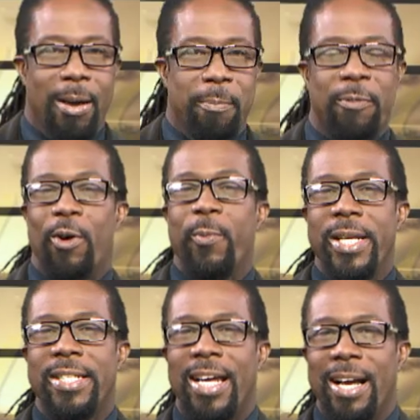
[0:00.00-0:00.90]
Before we
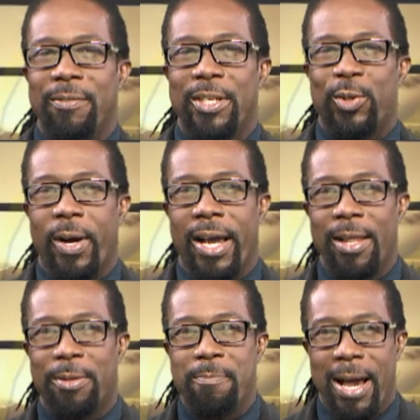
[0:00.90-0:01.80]
dive into our
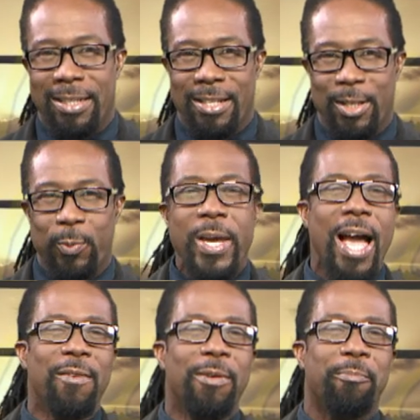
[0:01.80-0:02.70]
health matters, we
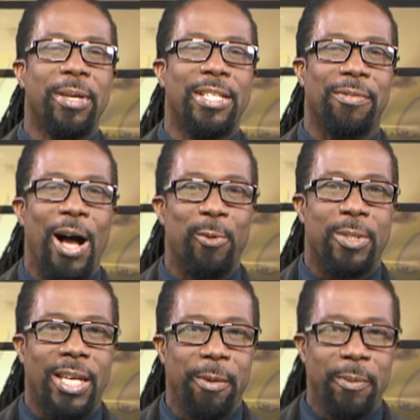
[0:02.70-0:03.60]
have a bit of
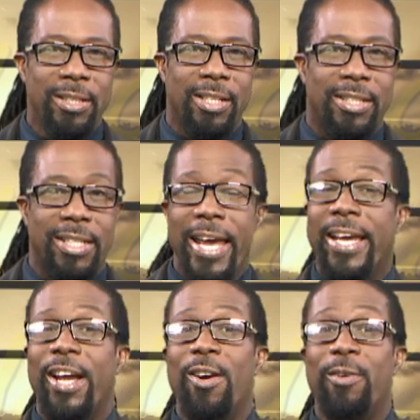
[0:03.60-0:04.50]
housekeeping to
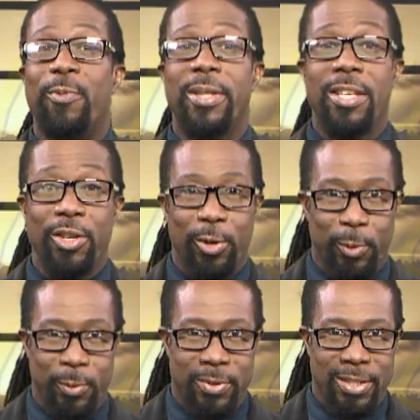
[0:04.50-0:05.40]
take care of with the
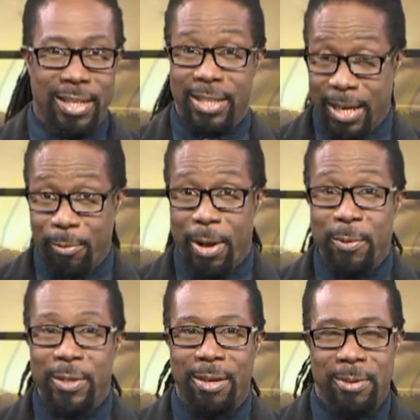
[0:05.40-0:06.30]
news, and then a
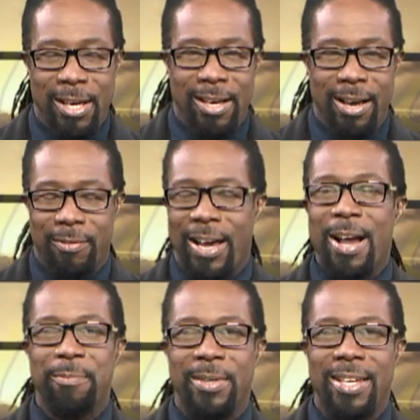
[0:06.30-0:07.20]
roundup of the
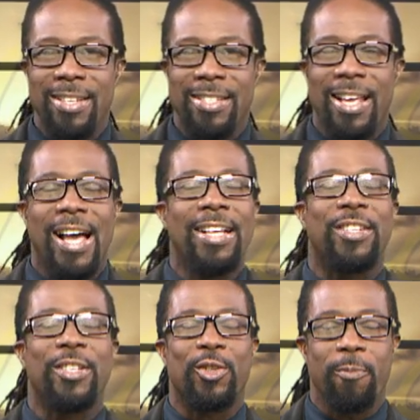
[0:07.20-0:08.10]
happenings
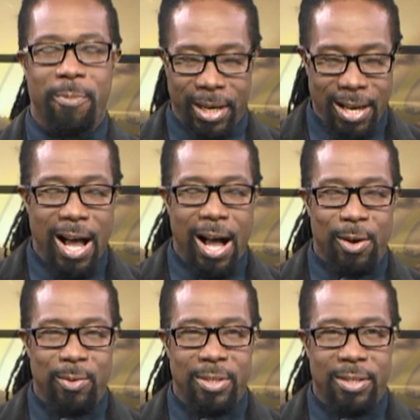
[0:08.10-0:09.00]
at Jamaica
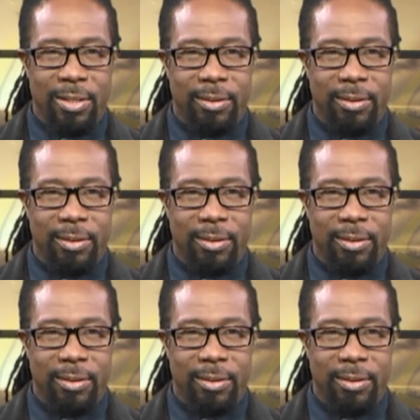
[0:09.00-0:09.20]
House.